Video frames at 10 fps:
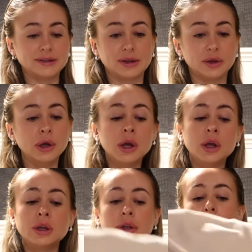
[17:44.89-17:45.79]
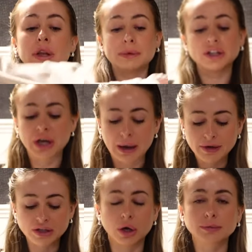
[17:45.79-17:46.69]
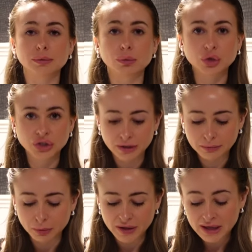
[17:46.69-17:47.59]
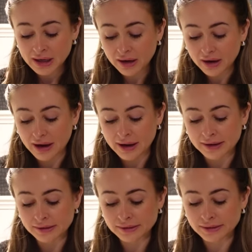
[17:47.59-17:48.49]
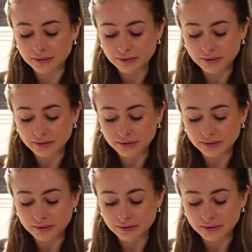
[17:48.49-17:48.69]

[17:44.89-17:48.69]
So you can imagine how many times I'm washing them a week and